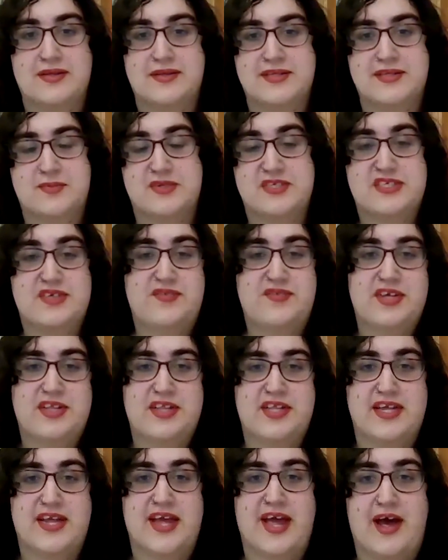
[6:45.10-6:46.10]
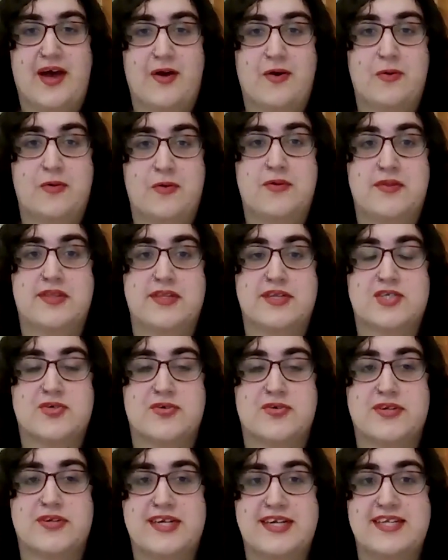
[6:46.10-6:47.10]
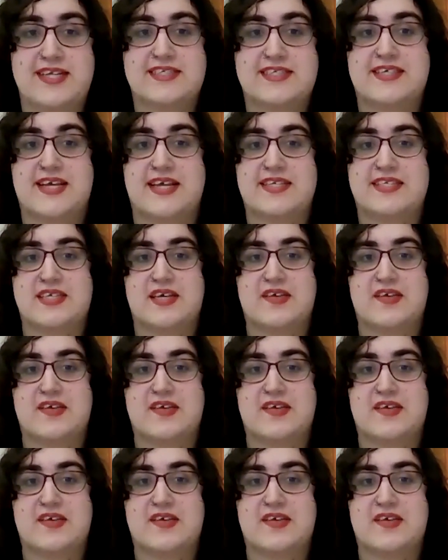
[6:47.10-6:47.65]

Specifically, how the Trinity sets